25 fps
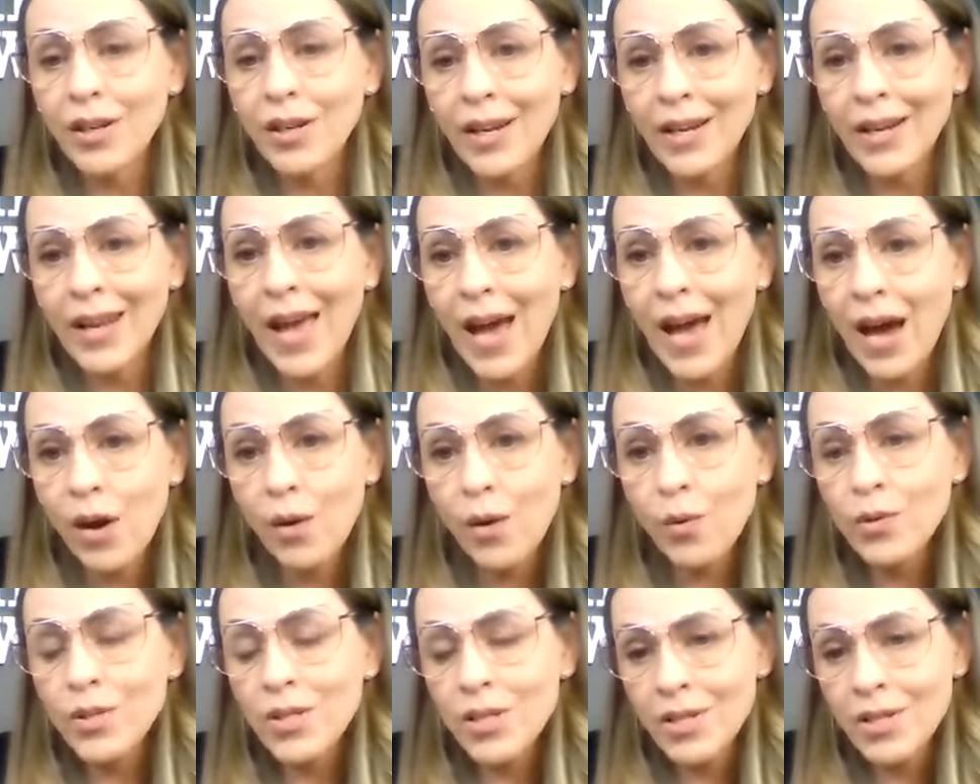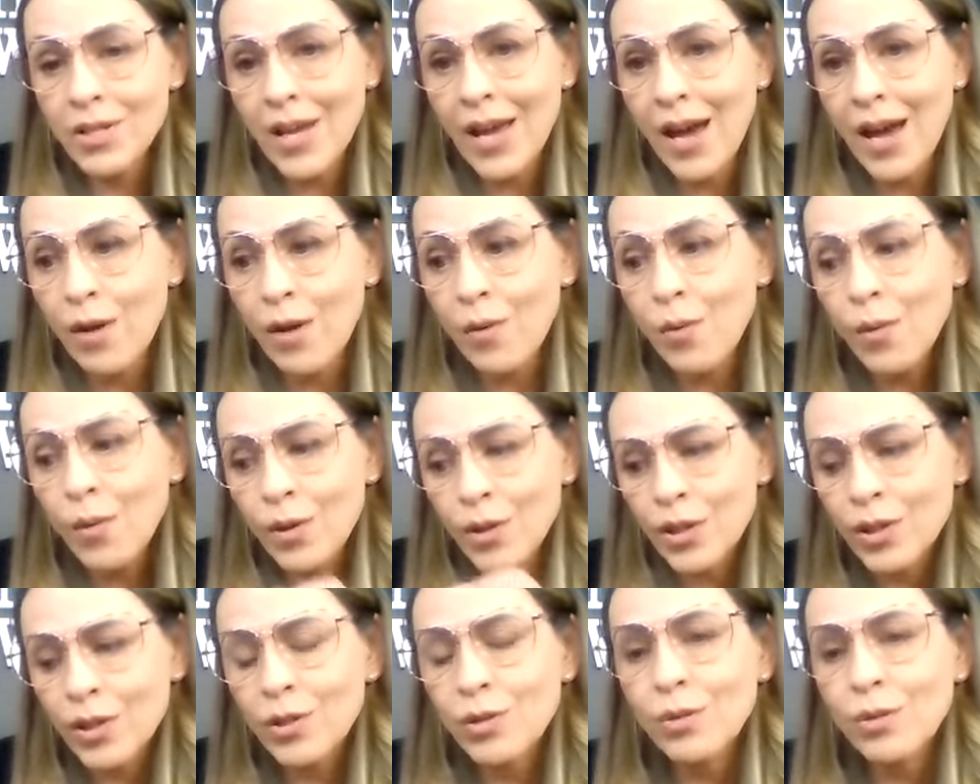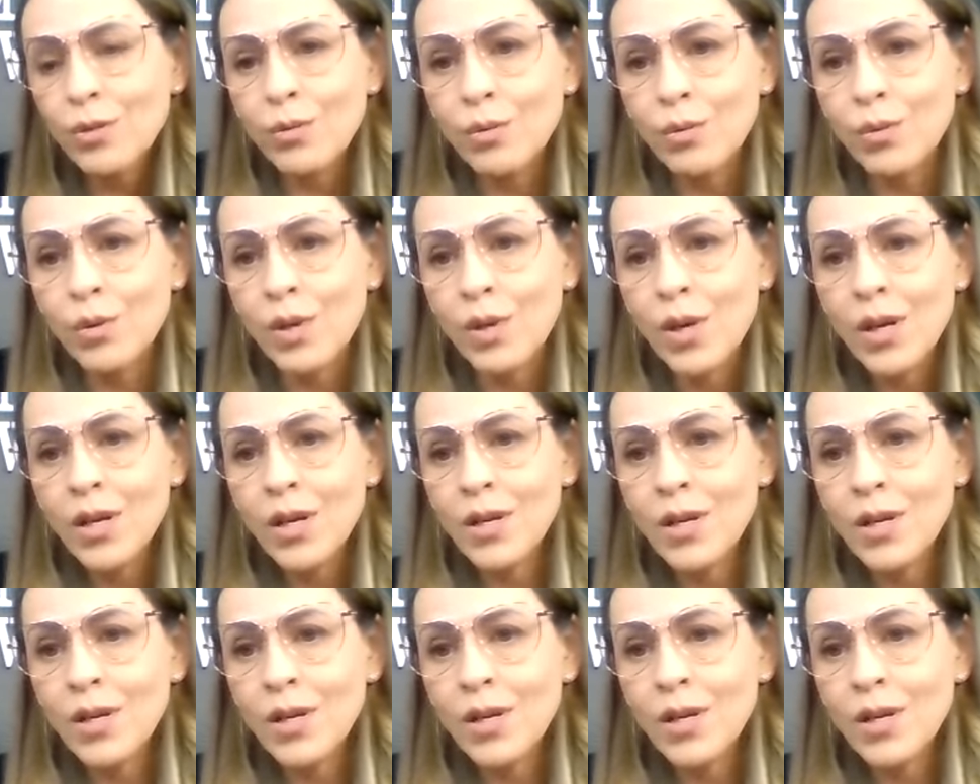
And how did, how are you,